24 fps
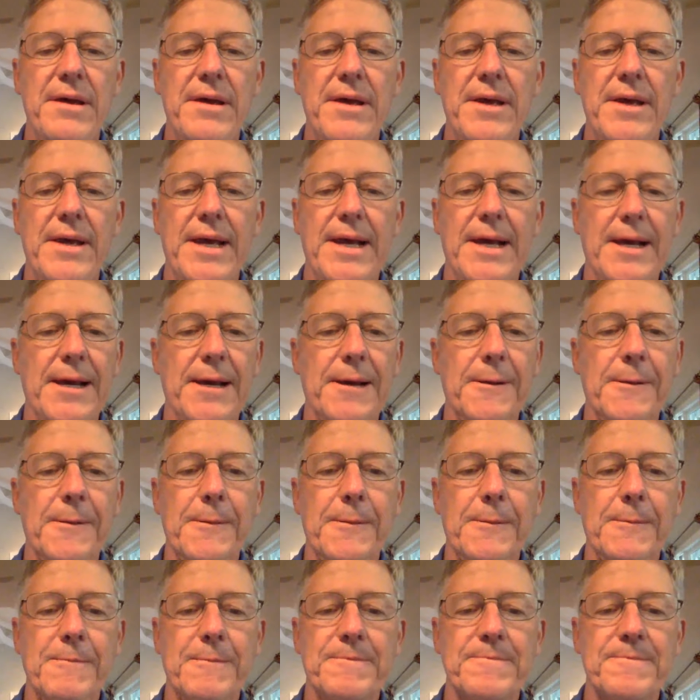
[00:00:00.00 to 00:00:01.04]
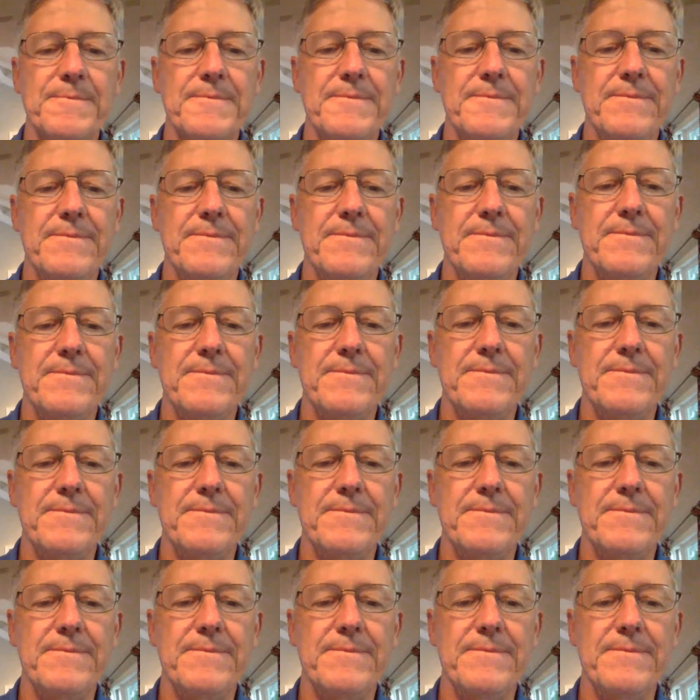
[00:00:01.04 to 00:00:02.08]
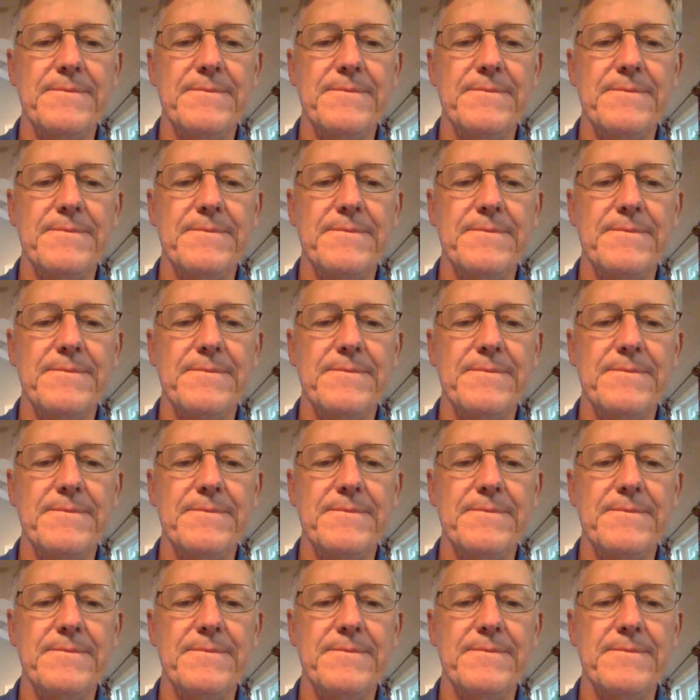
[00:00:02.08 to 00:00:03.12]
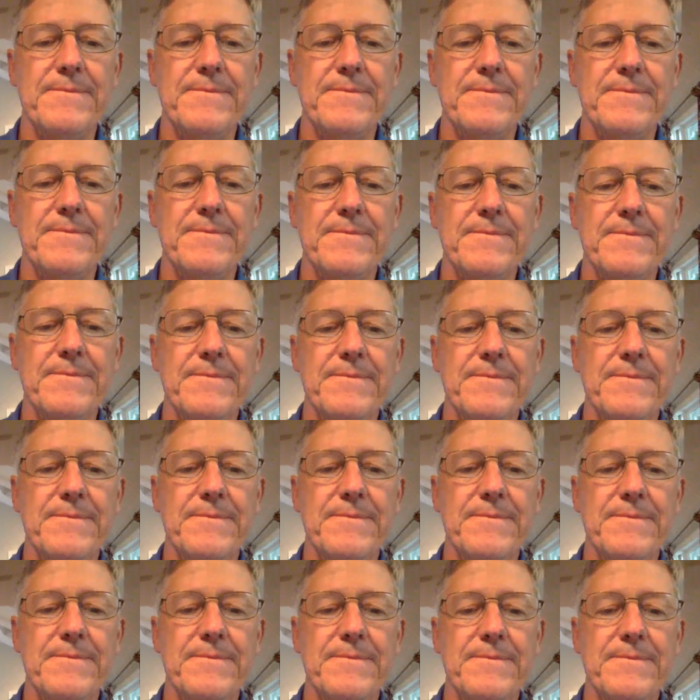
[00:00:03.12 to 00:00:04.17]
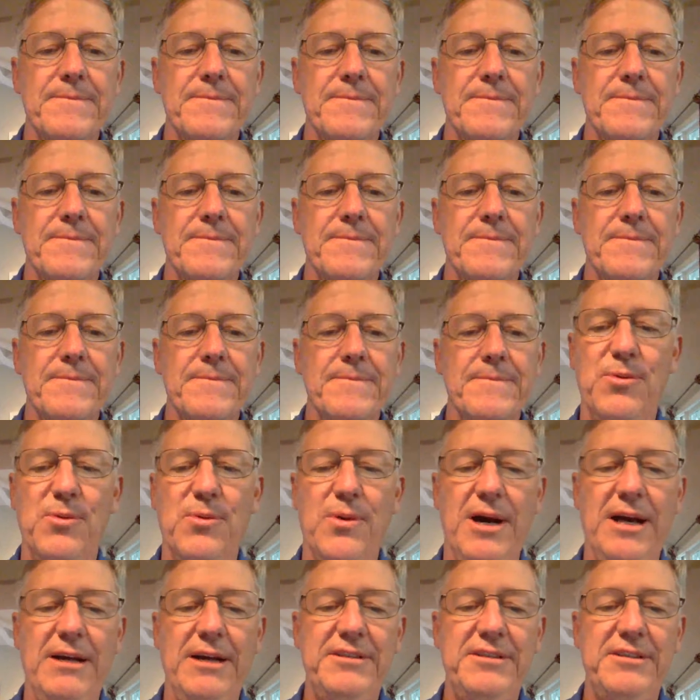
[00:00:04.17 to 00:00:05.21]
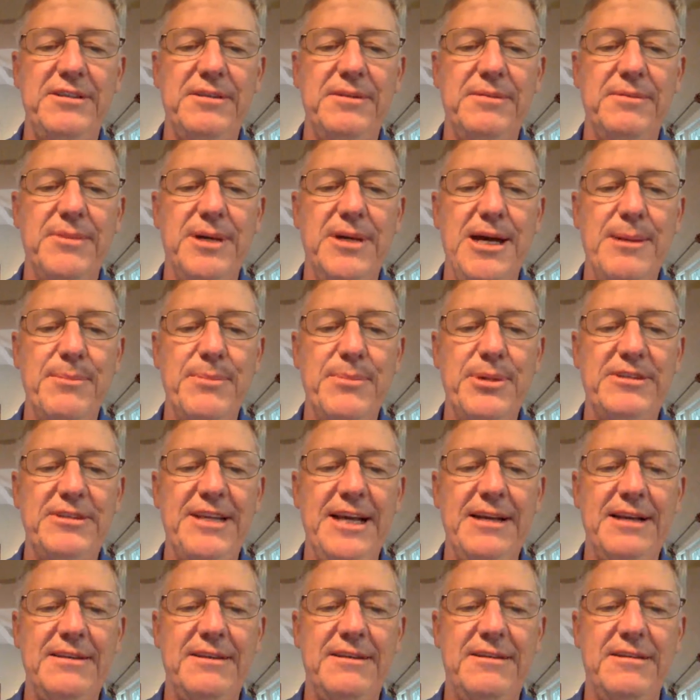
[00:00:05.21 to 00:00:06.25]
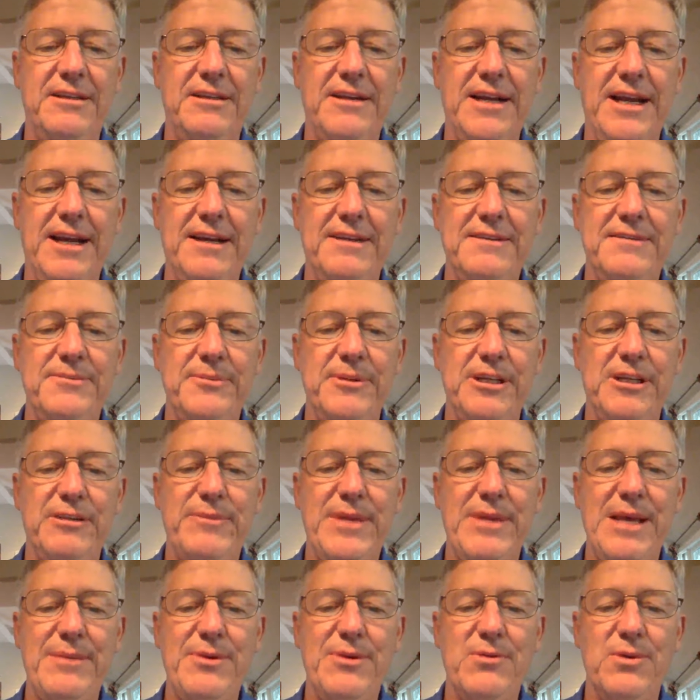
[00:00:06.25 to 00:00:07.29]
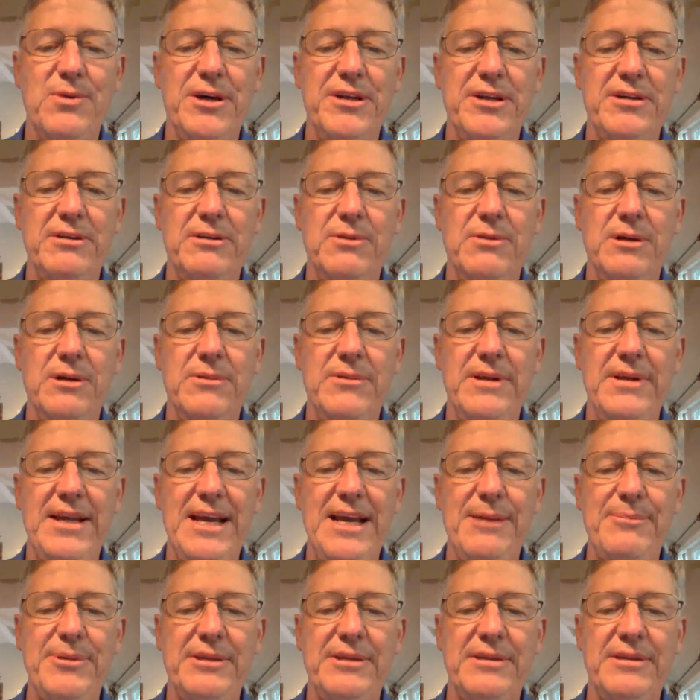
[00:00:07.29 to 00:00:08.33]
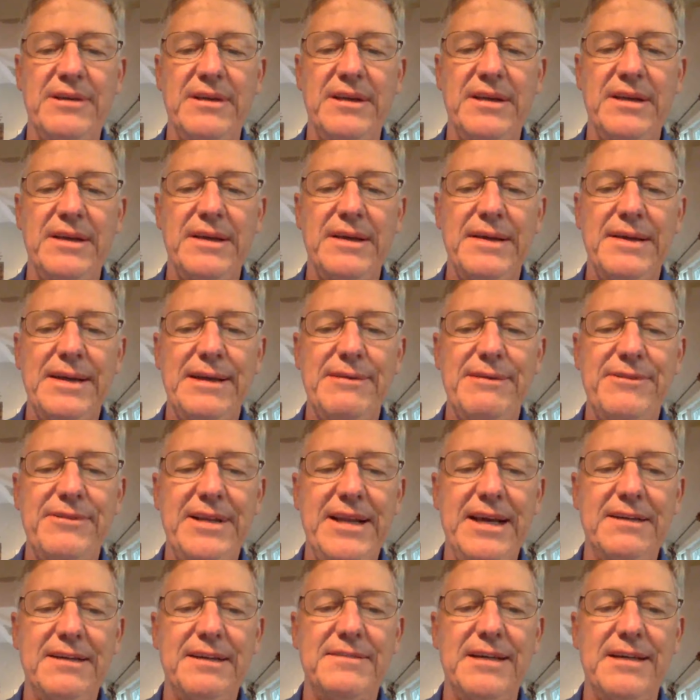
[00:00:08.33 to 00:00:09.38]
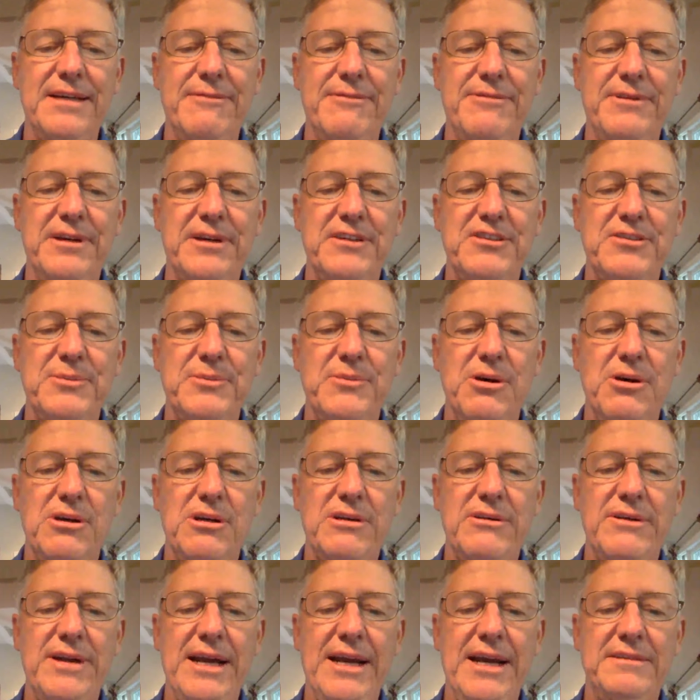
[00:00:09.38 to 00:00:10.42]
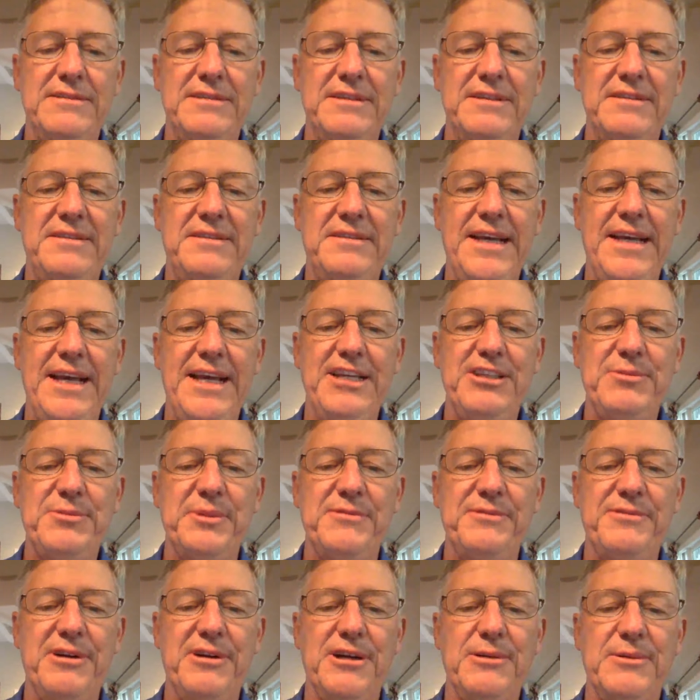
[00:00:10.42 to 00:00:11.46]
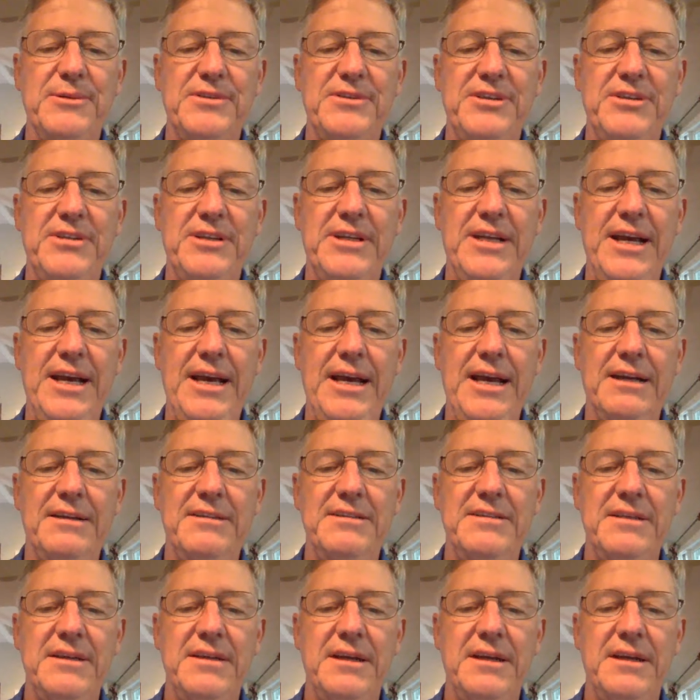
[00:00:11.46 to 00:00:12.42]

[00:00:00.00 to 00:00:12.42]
There was a hailstorm last week at another nest, which was on pip watch. Mom protected her eggs, but it made me wonder what would happen if an egg suffered a small crack just days before it was due to hatch.